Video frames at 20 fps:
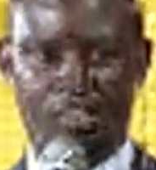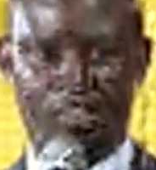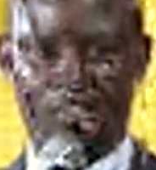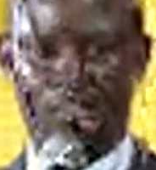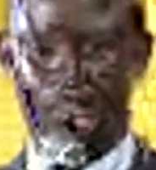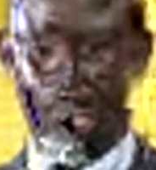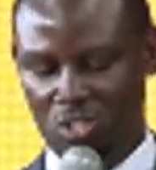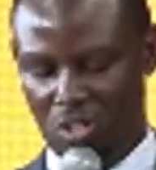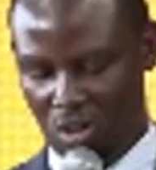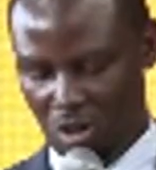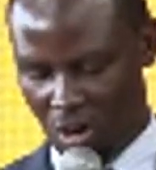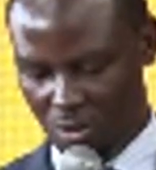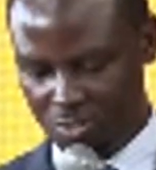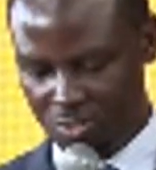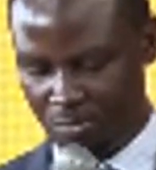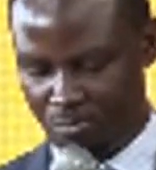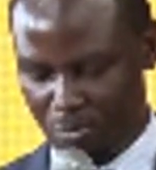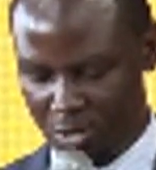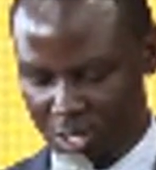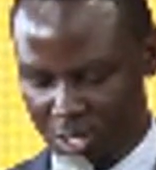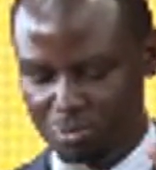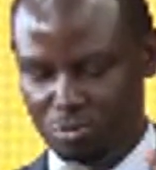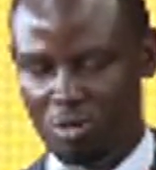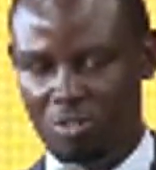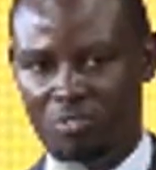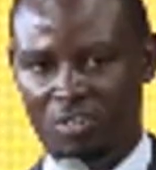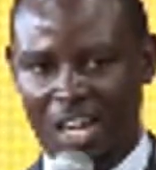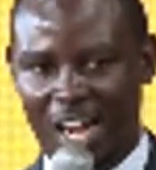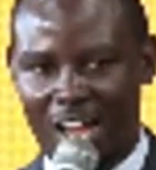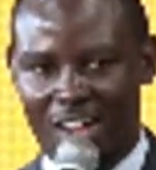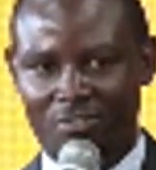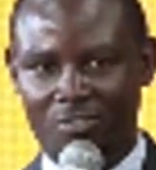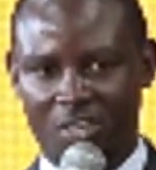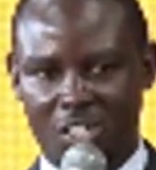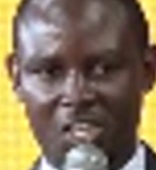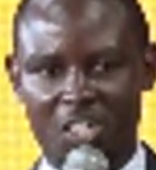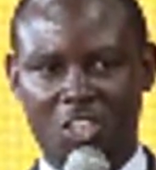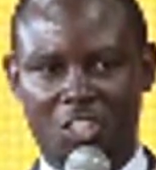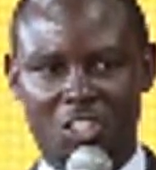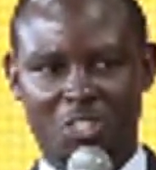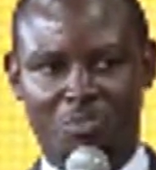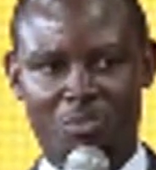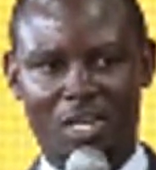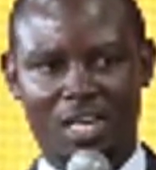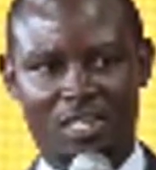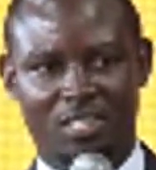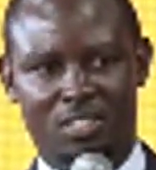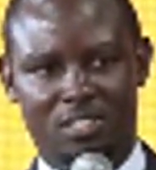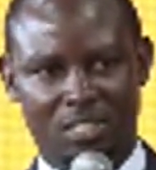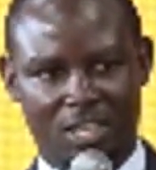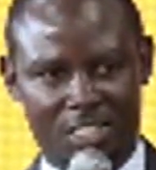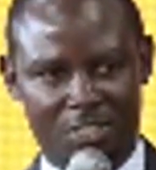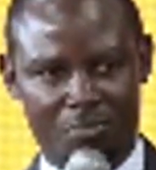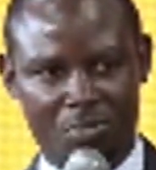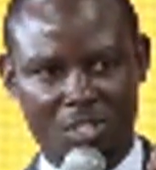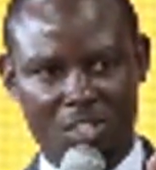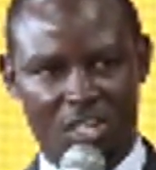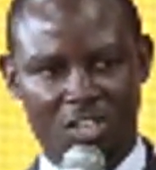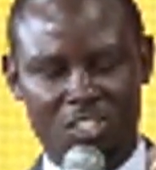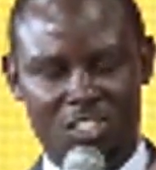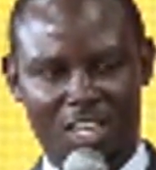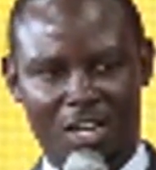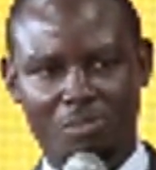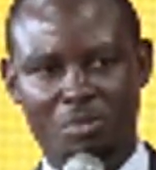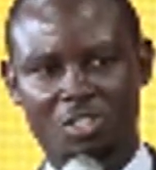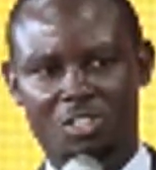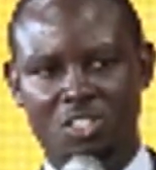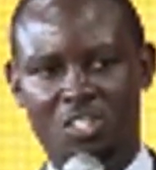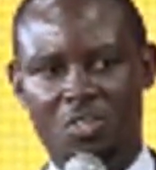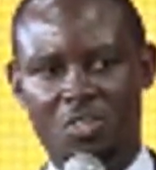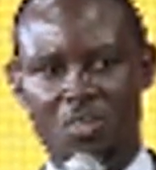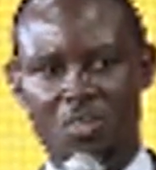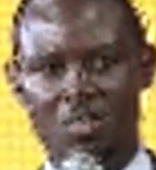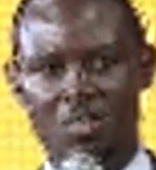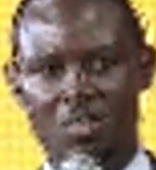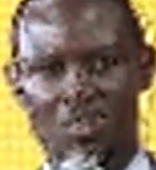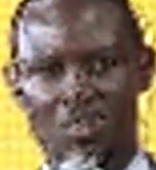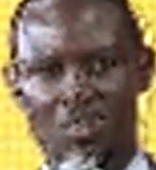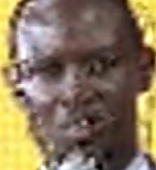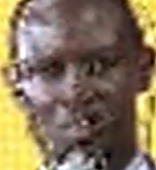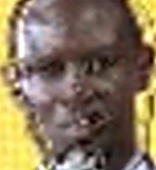because of the love leadership that has been established in you.